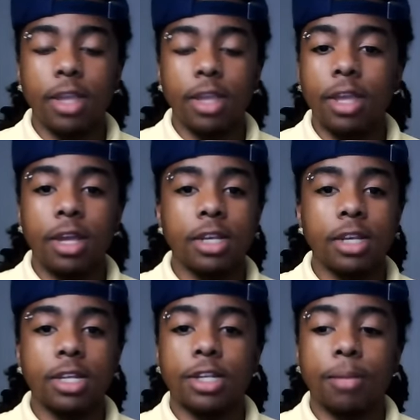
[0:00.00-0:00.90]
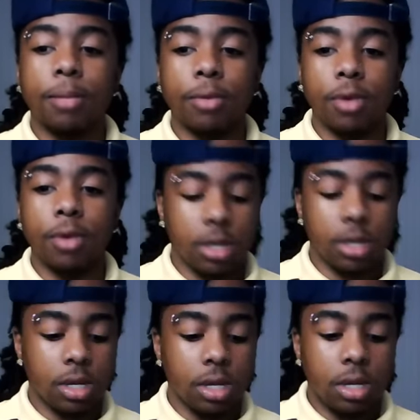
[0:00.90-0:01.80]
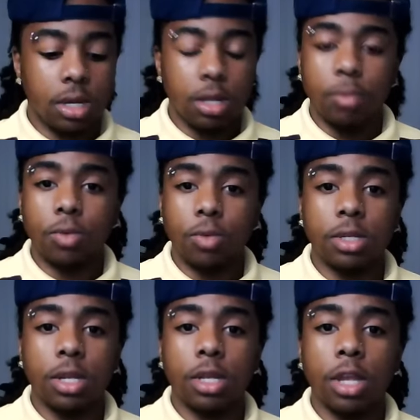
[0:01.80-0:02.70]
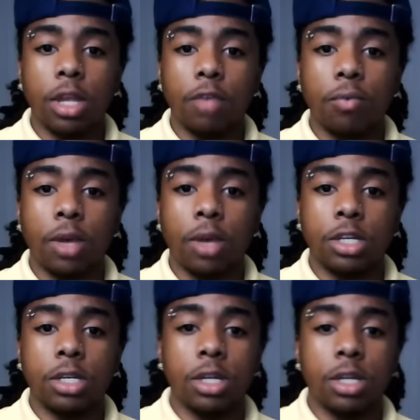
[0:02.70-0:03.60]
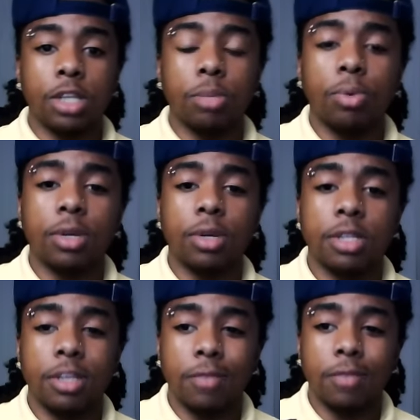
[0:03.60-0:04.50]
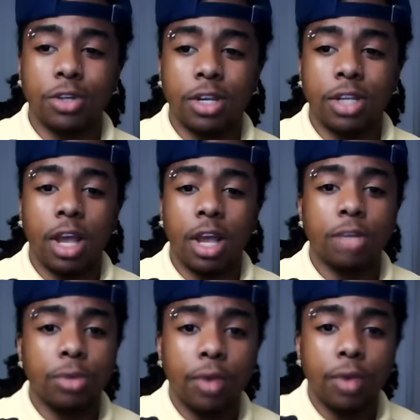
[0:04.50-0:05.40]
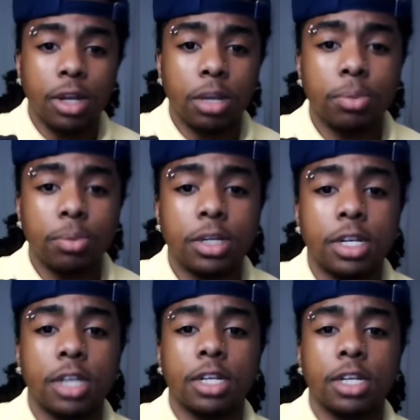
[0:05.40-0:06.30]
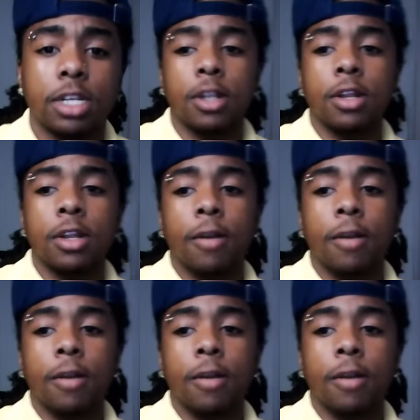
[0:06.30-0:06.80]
Yeah, that's damn near it. Once again, thank you for watching and supporting the 7 Trans Guys. We greatly appreciate y'all.